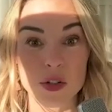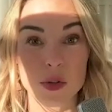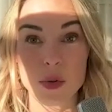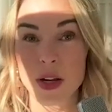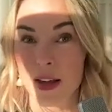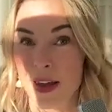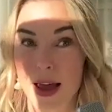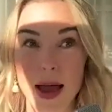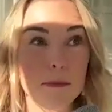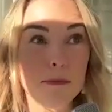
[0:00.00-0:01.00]
to
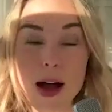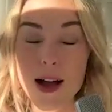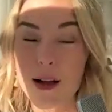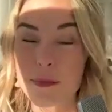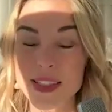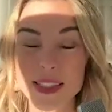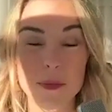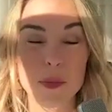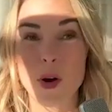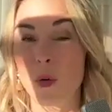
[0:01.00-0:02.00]
a mom,
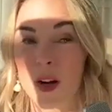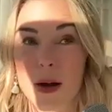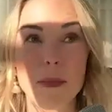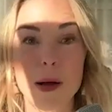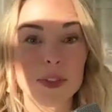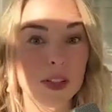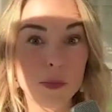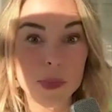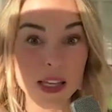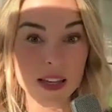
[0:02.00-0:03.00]
some or a mom to
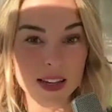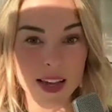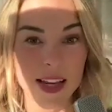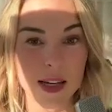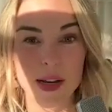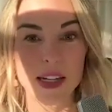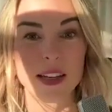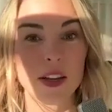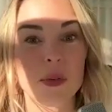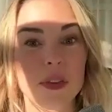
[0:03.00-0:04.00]
be, anybody
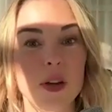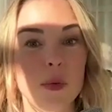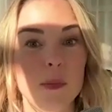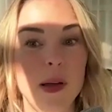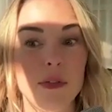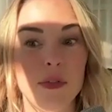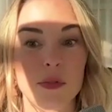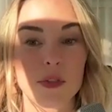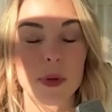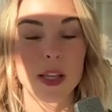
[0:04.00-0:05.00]
that you think would
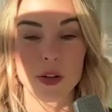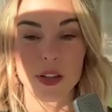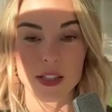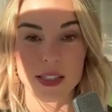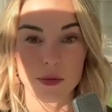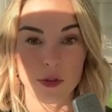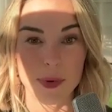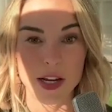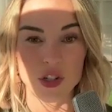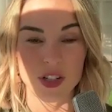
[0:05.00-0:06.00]
benefit from hearing this
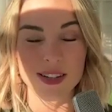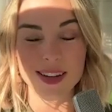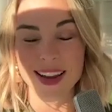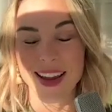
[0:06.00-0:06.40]
information.